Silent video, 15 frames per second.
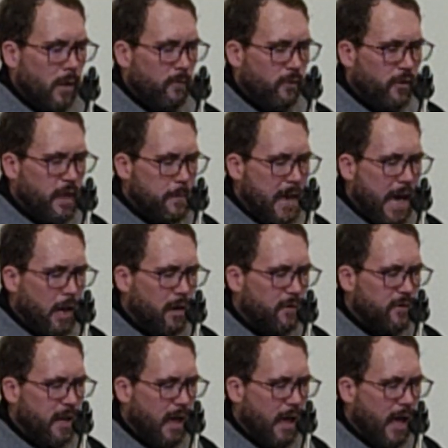For the
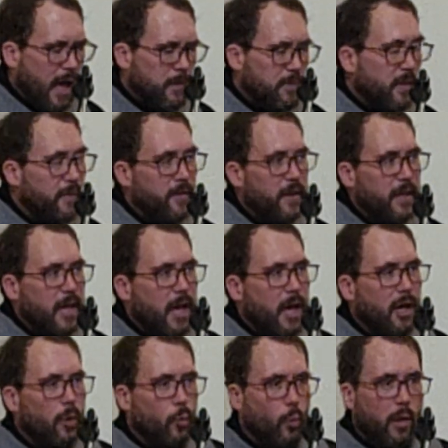amount of time that the
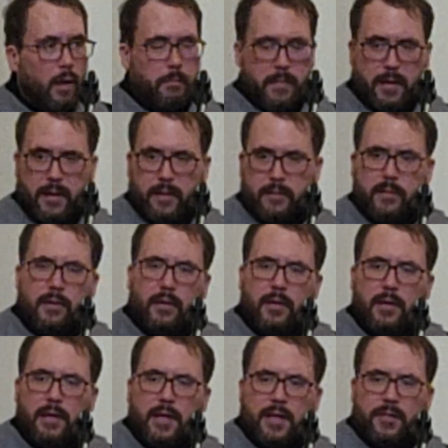young
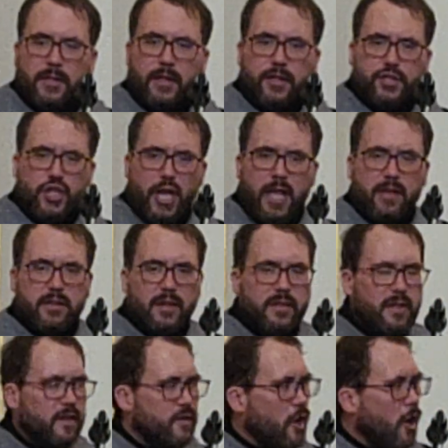woman that
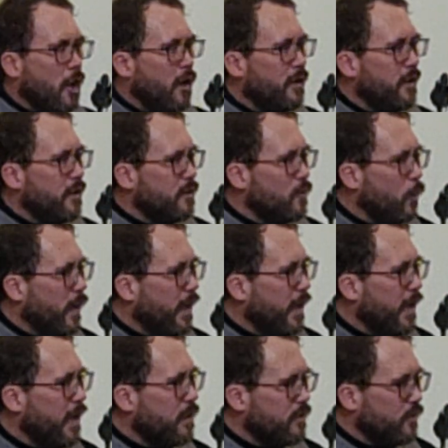Jesus is on his
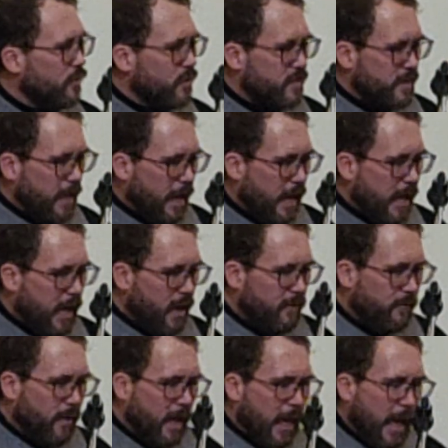way to
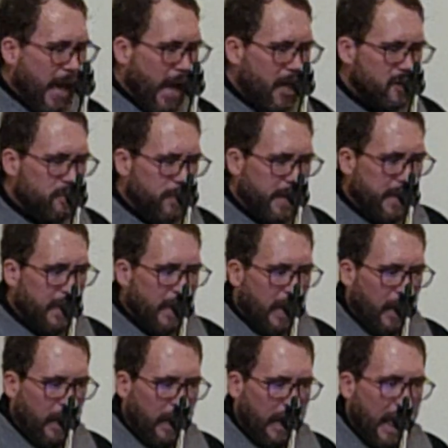save has been
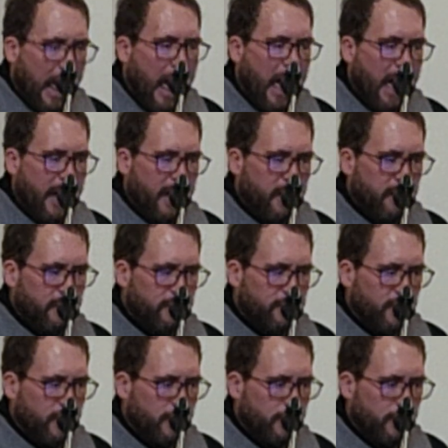alive,